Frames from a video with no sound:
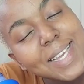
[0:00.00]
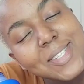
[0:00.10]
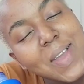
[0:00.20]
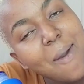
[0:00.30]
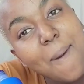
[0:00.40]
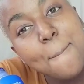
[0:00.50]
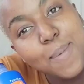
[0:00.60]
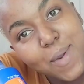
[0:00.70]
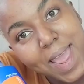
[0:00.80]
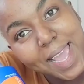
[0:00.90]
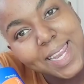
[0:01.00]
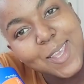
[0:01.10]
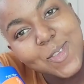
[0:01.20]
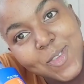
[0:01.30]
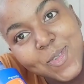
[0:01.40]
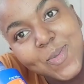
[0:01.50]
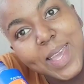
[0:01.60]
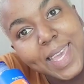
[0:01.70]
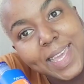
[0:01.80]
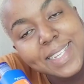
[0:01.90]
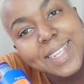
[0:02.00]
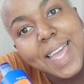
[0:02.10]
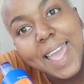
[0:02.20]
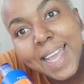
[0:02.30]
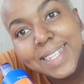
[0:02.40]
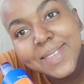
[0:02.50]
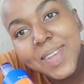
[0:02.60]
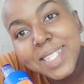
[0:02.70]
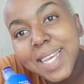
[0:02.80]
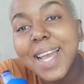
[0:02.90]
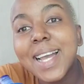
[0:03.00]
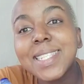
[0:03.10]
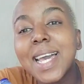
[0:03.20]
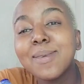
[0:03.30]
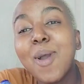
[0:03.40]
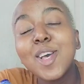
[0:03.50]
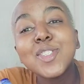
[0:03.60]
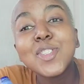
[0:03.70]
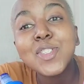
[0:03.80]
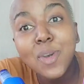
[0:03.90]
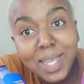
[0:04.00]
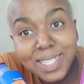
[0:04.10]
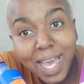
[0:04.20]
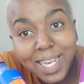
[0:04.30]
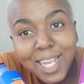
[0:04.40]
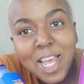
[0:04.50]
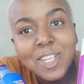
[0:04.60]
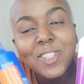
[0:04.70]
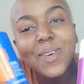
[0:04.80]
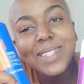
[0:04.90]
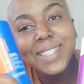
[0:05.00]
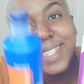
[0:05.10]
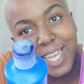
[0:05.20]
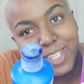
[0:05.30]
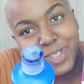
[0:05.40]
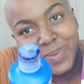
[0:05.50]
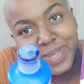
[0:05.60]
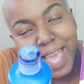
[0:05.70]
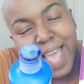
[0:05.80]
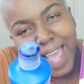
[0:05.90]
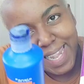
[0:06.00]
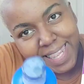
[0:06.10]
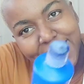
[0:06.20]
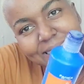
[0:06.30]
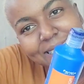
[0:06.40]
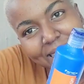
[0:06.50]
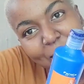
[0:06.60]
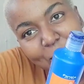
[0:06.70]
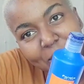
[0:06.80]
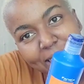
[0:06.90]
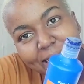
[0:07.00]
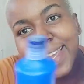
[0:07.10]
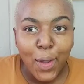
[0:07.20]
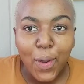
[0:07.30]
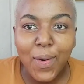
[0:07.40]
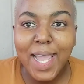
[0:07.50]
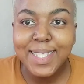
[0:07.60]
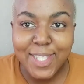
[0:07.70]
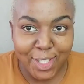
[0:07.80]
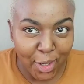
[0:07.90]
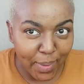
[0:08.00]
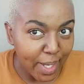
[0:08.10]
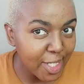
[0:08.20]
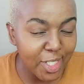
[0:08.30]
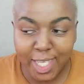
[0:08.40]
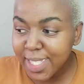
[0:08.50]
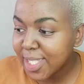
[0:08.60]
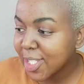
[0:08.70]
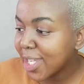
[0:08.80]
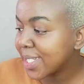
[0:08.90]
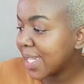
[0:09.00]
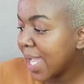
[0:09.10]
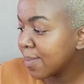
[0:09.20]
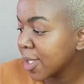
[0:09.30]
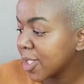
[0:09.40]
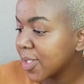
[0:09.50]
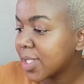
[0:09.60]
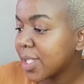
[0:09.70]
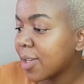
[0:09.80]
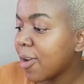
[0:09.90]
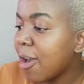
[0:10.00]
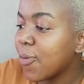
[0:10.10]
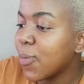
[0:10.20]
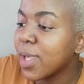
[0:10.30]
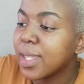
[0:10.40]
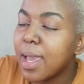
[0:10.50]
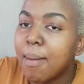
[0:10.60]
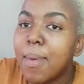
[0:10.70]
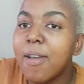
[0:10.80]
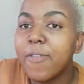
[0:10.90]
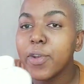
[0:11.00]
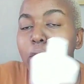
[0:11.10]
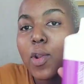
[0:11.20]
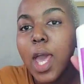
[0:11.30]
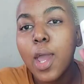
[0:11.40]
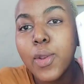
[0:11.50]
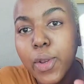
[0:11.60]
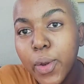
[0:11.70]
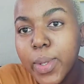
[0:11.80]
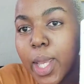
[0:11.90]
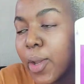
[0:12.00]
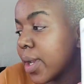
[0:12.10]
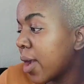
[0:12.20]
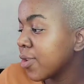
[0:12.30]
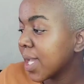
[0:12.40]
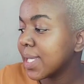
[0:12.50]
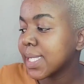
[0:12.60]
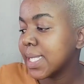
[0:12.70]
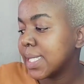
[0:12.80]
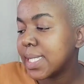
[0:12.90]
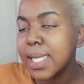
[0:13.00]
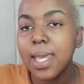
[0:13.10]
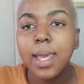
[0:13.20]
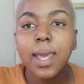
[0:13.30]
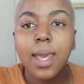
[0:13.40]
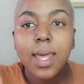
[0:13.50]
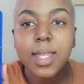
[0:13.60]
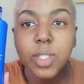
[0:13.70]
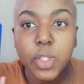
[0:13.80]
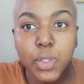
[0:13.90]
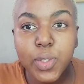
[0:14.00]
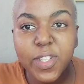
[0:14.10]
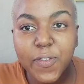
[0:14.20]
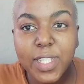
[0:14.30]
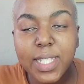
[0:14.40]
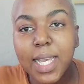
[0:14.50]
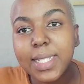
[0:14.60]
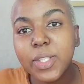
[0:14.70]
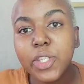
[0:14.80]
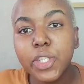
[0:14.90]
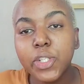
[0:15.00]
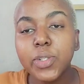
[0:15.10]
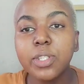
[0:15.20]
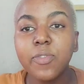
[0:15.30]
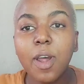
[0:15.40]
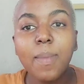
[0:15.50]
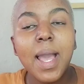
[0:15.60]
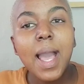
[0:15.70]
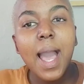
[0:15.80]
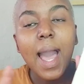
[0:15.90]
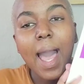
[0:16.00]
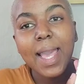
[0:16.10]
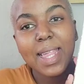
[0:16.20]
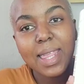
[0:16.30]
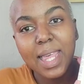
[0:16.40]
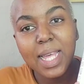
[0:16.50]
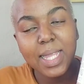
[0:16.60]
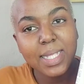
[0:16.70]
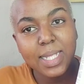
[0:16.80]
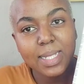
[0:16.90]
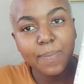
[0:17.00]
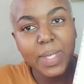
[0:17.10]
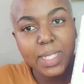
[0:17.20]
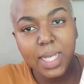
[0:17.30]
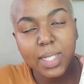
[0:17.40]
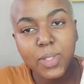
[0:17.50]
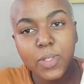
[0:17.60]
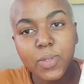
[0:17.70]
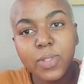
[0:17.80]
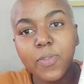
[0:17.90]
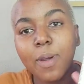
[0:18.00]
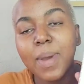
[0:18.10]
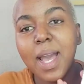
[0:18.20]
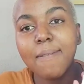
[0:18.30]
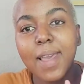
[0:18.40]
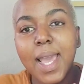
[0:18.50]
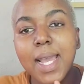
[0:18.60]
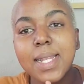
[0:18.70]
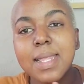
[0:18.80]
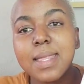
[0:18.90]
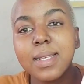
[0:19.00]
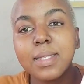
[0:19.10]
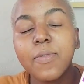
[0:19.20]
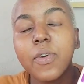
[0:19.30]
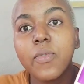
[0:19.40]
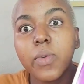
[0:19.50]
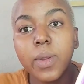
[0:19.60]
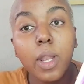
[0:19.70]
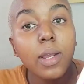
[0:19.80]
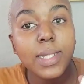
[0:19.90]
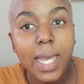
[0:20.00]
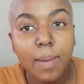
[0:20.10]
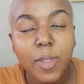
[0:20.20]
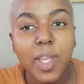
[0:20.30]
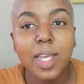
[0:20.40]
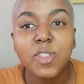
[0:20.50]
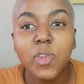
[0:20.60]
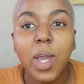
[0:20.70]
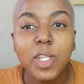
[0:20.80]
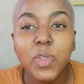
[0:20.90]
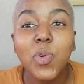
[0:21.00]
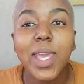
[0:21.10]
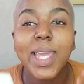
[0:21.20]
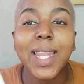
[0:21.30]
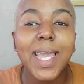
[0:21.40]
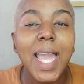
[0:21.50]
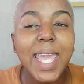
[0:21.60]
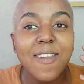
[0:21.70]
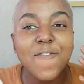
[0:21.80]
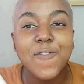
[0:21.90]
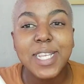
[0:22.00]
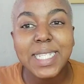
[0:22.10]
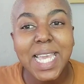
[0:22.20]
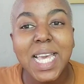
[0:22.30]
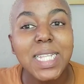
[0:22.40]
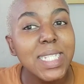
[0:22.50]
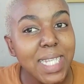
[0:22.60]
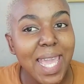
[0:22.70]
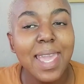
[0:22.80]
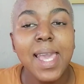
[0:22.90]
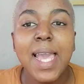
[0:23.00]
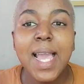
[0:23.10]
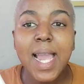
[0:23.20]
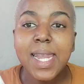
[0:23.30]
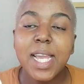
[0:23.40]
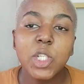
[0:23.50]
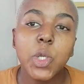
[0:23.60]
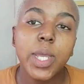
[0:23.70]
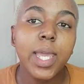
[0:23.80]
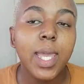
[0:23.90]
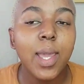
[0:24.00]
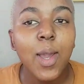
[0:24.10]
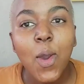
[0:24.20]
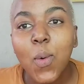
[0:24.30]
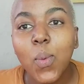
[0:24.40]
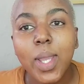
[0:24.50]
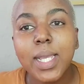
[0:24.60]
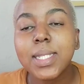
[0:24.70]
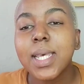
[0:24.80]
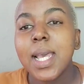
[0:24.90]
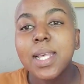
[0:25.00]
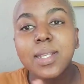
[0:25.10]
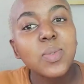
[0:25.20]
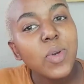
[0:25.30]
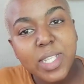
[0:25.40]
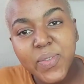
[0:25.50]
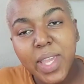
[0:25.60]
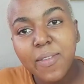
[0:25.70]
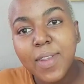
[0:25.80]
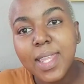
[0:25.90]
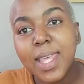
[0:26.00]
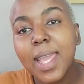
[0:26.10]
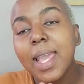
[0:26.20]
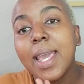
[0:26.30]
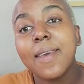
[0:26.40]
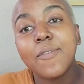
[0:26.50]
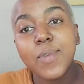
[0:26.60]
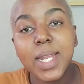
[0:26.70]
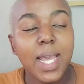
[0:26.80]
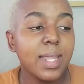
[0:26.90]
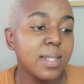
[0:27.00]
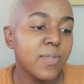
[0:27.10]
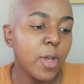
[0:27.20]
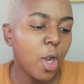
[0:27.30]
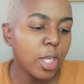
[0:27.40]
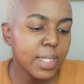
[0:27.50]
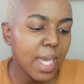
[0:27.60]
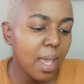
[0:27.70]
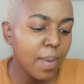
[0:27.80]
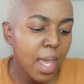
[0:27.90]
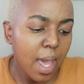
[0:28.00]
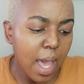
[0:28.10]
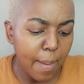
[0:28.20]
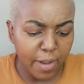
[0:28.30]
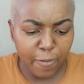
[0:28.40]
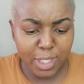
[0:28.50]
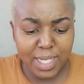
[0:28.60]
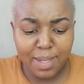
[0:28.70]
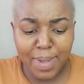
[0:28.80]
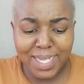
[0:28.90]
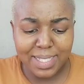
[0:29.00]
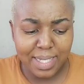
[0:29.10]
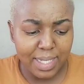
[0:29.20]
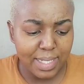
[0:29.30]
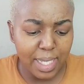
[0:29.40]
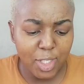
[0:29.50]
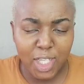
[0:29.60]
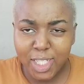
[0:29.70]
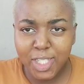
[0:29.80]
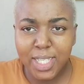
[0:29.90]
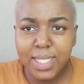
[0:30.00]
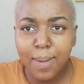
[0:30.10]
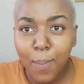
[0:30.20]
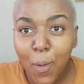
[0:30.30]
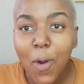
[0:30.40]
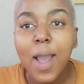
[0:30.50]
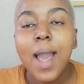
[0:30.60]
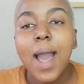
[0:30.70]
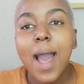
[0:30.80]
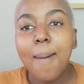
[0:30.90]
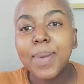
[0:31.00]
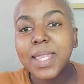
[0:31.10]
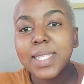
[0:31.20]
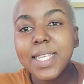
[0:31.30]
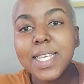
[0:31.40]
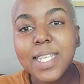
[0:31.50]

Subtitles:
to our brand new hair dye activator. Guys, I'm so excited, so stay tuned and let's get working. Alright, so to get started, I'm going to start off with my Fanola No Yellow. Now you guys can see there's two different sizes you can choose from. I think this is the best size to choose from. I've had this for a very long time, and you guys know I do hair like every single day. Natural hair, wigs, this works for everything, and I've really had this for a long time. Unfortunately mine is nearly done, so I need to get some more, but this is